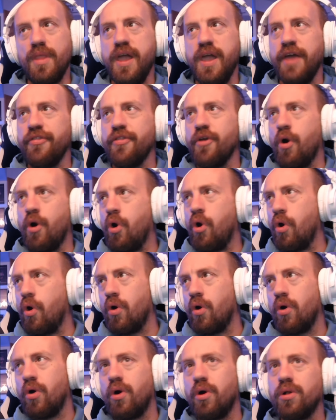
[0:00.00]
and the
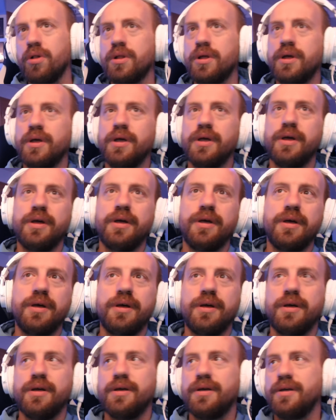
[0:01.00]
whole,
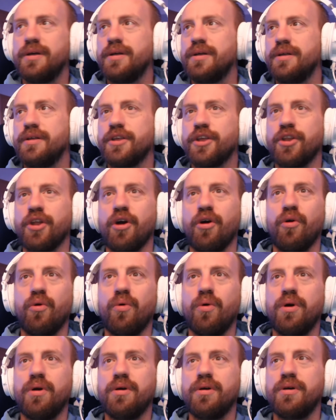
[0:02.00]
you
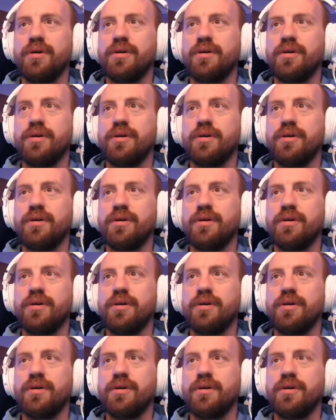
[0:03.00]
know,